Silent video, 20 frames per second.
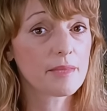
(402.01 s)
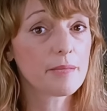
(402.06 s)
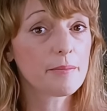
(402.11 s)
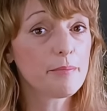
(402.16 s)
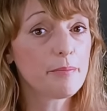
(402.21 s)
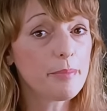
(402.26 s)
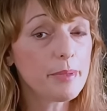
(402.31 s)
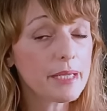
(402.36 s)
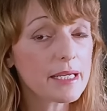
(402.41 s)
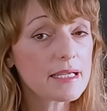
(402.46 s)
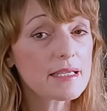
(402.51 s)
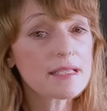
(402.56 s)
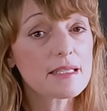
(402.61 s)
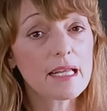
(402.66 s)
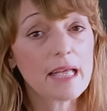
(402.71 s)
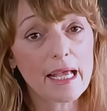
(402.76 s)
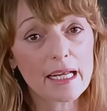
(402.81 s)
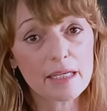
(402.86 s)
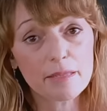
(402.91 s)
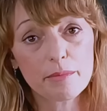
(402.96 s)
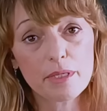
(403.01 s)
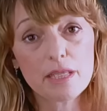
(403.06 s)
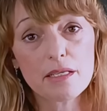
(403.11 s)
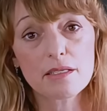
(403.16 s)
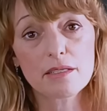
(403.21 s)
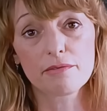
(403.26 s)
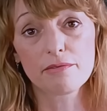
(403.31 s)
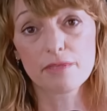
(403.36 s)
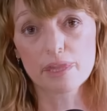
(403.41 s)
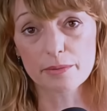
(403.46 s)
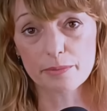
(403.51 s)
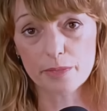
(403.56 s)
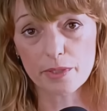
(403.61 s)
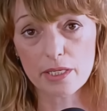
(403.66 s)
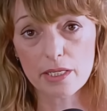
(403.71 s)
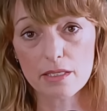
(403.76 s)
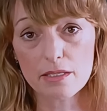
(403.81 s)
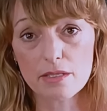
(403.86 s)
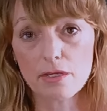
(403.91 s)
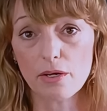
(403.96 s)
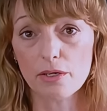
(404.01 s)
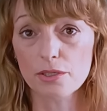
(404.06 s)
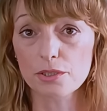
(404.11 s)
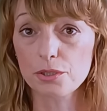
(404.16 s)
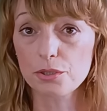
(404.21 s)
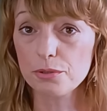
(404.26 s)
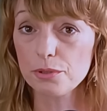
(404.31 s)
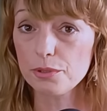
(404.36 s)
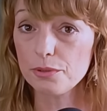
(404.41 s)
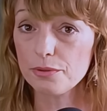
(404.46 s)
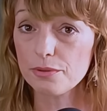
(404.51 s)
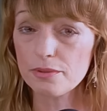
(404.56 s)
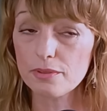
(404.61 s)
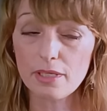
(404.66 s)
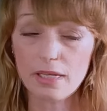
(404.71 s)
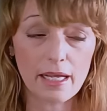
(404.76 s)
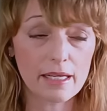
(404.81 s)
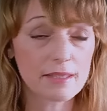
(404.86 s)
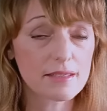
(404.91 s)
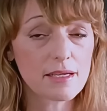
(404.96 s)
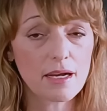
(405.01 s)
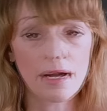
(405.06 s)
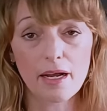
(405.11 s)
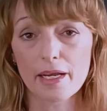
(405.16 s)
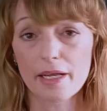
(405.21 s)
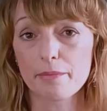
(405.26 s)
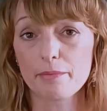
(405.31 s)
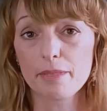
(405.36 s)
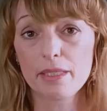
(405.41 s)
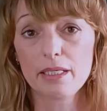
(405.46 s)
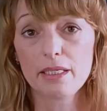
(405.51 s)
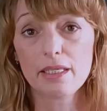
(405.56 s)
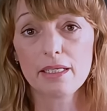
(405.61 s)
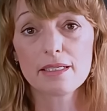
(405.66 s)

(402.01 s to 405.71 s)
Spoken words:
The biggest enemies of limerence are truth and time.